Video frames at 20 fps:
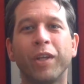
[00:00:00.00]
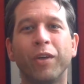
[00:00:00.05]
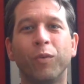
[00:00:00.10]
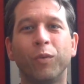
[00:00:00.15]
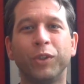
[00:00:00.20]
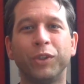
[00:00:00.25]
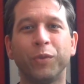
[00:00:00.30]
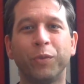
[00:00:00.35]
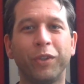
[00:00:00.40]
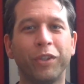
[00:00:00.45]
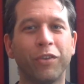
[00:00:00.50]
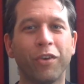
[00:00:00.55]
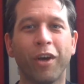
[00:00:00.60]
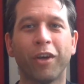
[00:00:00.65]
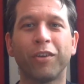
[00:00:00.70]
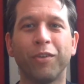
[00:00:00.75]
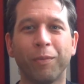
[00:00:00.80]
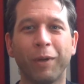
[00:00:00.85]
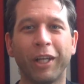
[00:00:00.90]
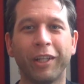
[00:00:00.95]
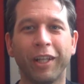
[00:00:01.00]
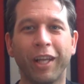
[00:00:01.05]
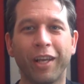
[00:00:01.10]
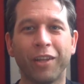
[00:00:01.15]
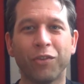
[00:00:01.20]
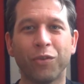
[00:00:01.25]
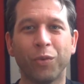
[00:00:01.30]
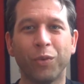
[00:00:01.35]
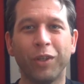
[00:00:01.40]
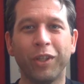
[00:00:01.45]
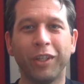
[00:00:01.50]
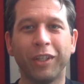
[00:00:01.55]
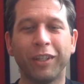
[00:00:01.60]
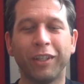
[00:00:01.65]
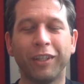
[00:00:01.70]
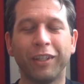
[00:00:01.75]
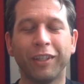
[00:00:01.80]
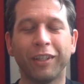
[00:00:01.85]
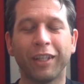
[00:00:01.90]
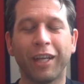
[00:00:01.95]
which we talked about last week.
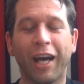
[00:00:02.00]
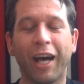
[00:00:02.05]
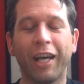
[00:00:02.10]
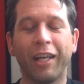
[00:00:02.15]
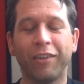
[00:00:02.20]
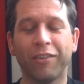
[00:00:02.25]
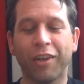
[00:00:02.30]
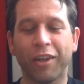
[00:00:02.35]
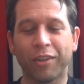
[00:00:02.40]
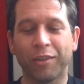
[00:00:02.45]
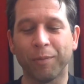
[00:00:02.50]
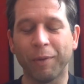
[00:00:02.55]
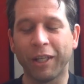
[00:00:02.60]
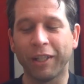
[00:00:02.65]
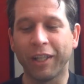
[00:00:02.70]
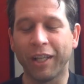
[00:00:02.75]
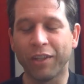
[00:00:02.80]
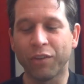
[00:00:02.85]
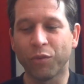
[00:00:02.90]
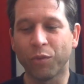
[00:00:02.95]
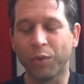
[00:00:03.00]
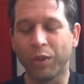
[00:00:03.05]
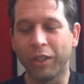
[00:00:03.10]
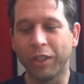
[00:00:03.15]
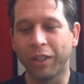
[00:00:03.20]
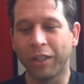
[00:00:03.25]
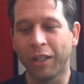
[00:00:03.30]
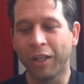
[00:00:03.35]
I talked about last week.